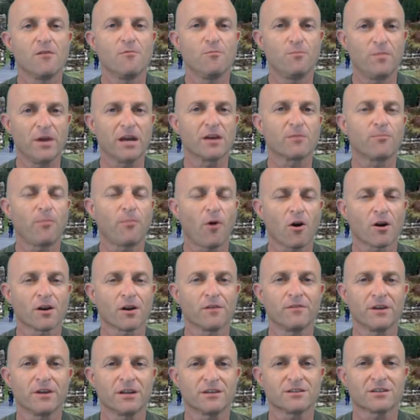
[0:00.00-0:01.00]
big
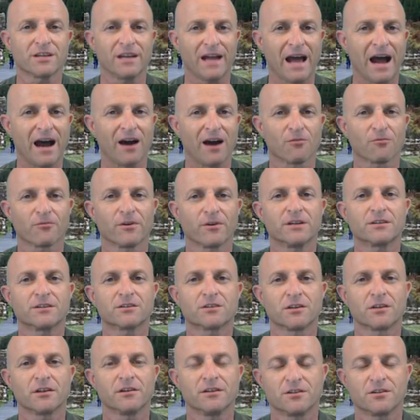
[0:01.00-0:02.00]
part of it is an
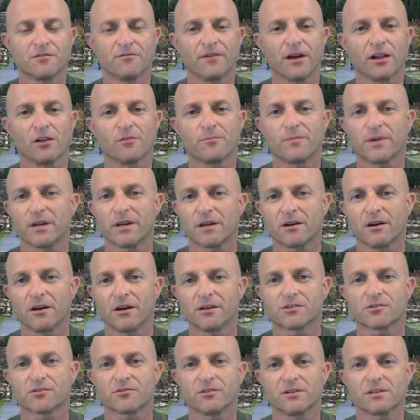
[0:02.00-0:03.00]
outreach to the developing
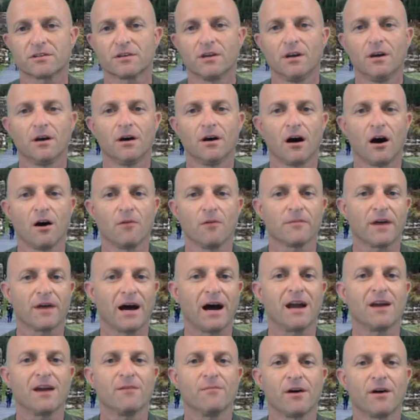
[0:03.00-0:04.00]
countries. The
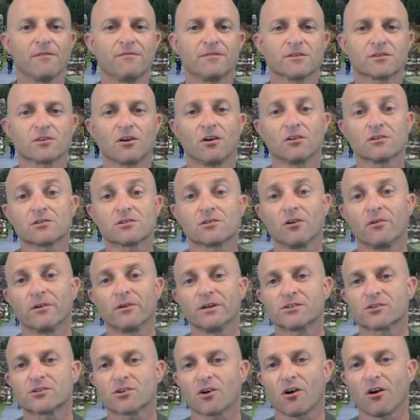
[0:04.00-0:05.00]
IMF is also
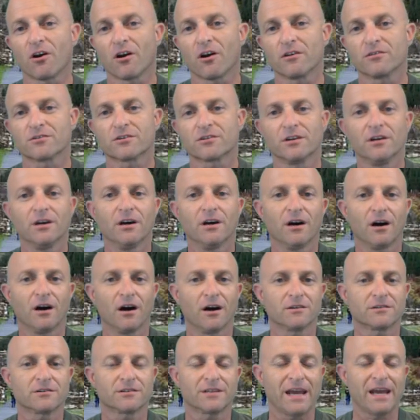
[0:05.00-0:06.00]
in charge
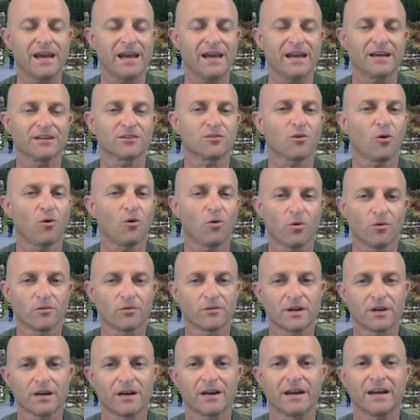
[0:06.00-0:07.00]
to
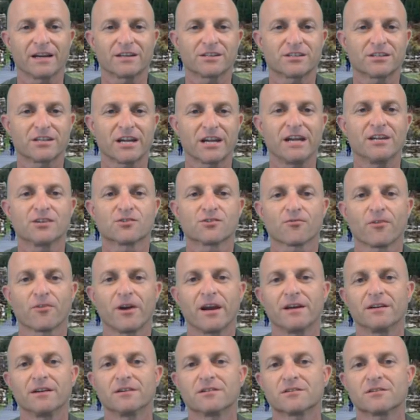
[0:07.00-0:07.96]
handhold exchange rate